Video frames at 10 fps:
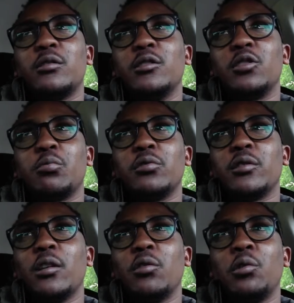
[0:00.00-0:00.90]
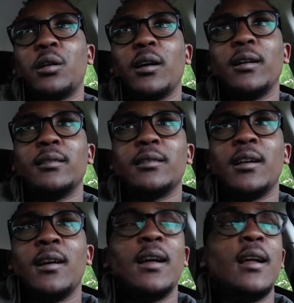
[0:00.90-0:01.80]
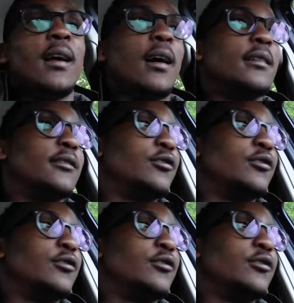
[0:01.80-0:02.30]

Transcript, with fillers: dispose their old cars and